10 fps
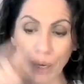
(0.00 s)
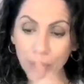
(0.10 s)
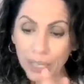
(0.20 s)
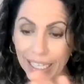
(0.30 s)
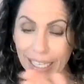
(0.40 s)

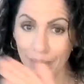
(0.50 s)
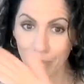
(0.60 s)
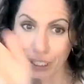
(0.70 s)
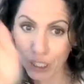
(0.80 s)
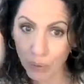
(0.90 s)
But in
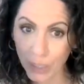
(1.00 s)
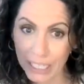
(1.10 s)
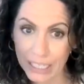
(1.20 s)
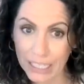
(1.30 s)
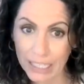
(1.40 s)

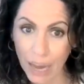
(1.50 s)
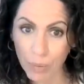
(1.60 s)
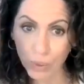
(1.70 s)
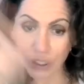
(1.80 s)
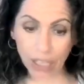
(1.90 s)
between this
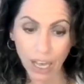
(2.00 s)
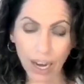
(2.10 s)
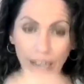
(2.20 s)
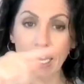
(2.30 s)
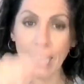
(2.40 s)
upward
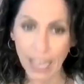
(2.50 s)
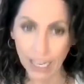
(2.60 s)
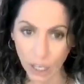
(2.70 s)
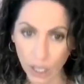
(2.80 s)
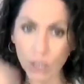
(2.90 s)
line,
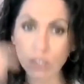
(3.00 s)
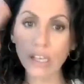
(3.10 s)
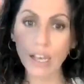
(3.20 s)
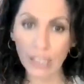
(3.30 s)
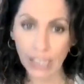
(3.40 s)
it
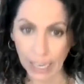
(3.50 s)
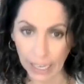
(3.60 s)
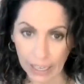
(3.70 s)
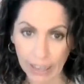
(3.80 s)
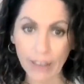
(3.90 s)
goes like
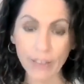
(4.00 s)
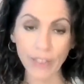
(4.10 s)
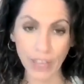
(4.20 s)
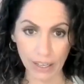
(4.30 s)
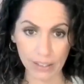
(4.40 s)

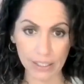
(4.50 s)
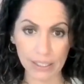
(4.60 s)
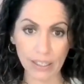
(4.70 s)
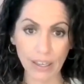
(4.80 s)
this.